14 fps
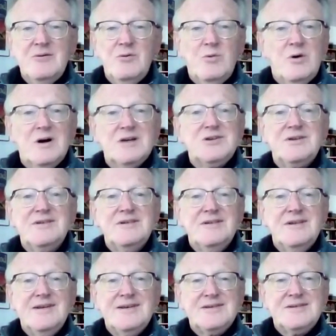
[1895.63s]
Washington
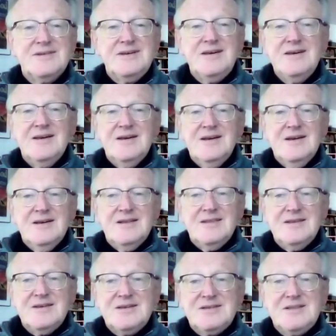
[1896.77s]
is the the
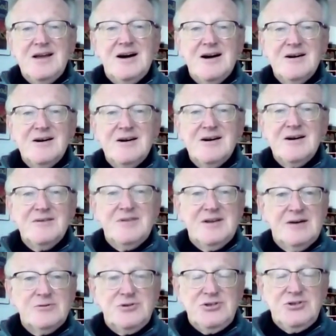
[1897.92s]
star that
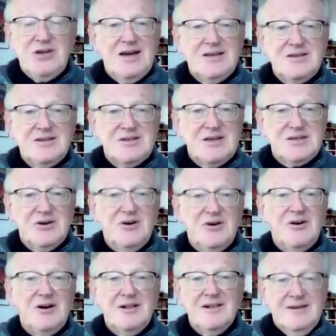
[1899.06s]
outshines us
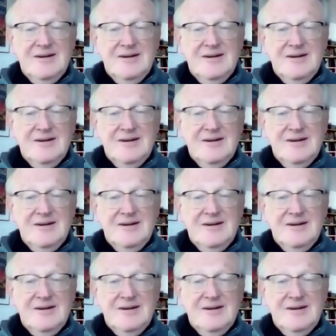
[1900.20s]
all."